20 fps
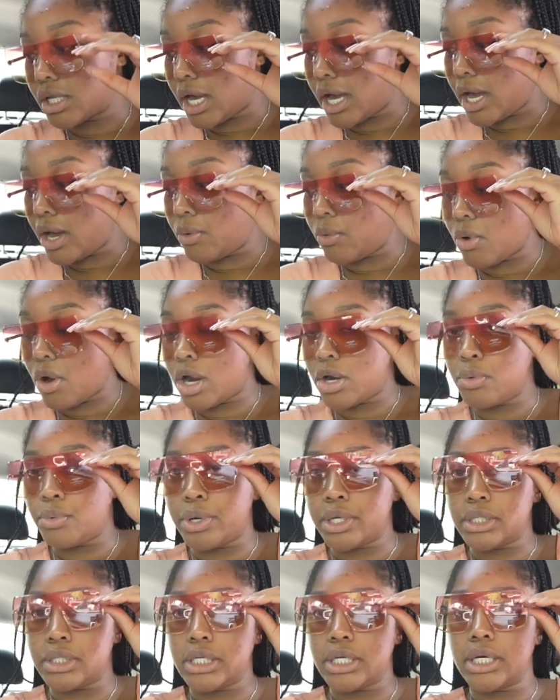I had water
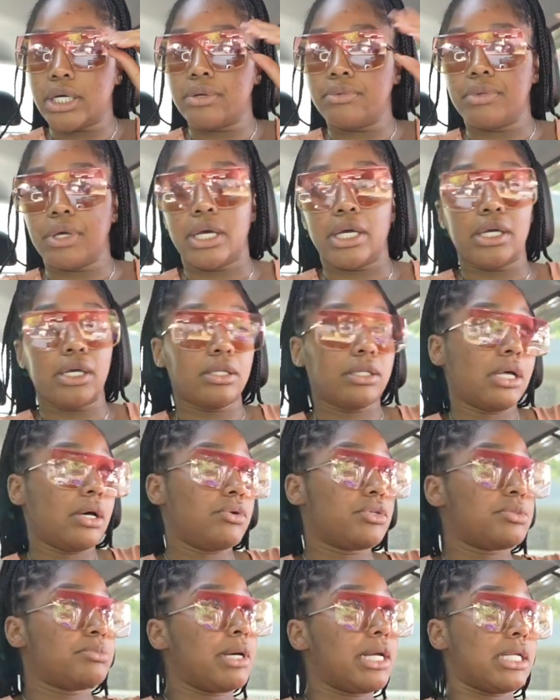with it. And that
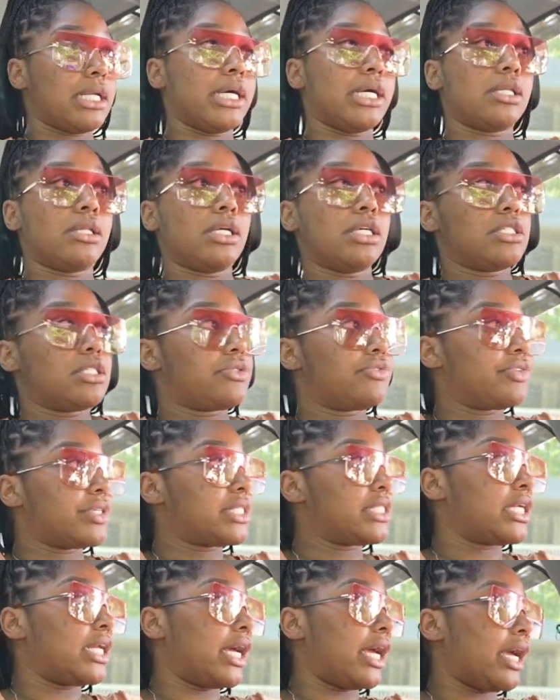was my late lunch for
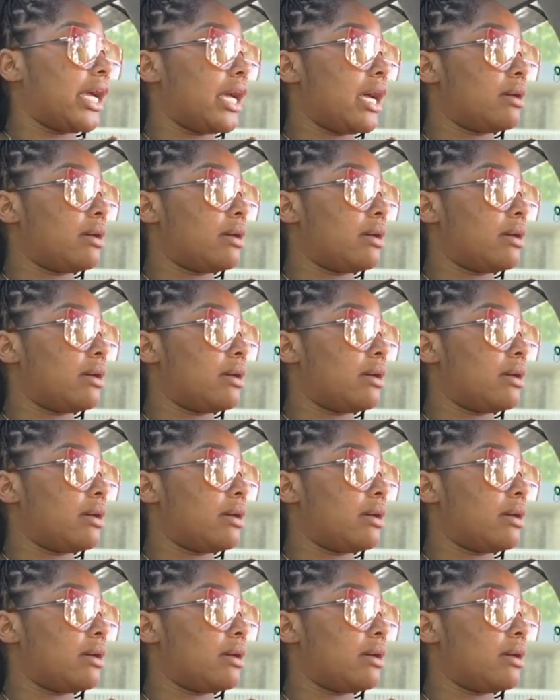today.